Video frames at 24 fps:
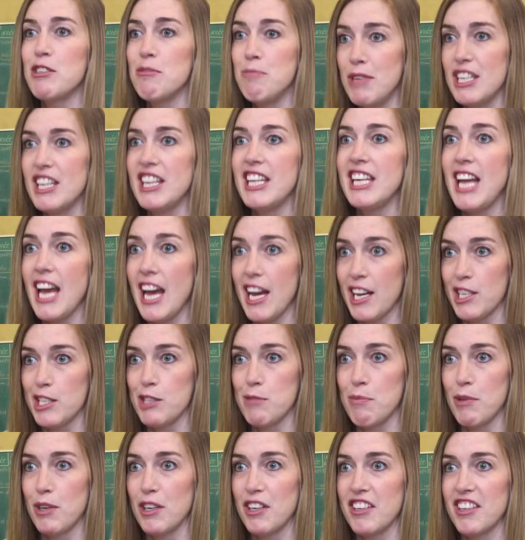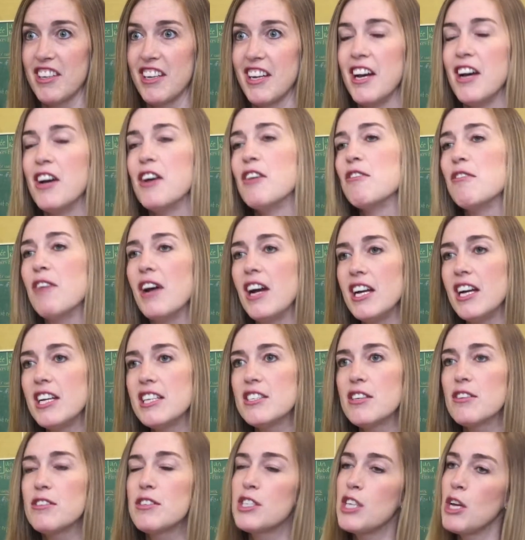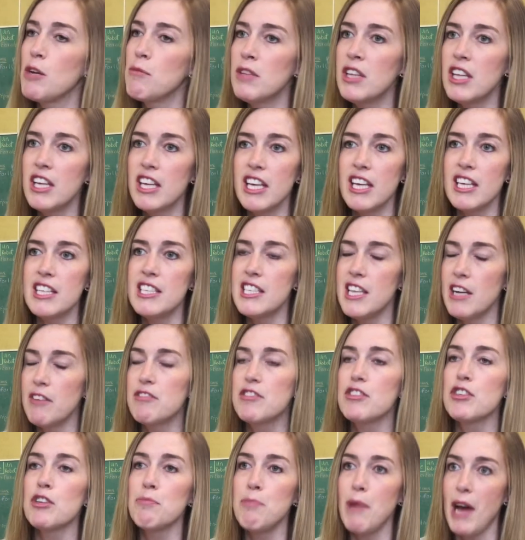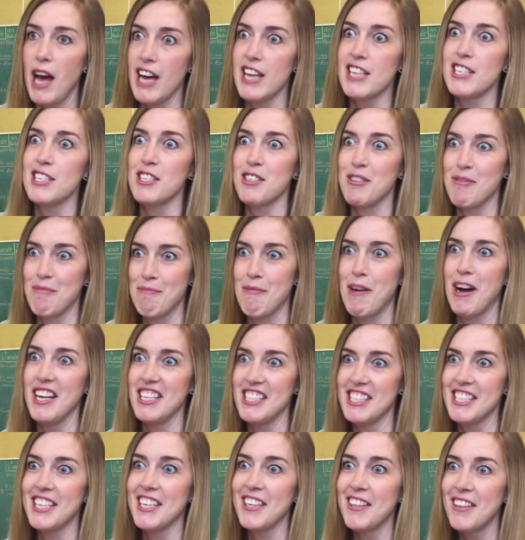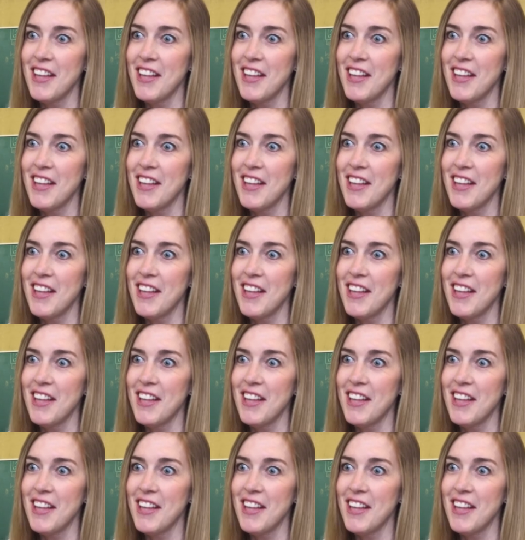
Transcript: to be the expert, right? So some of the kids, they've surpassed my skill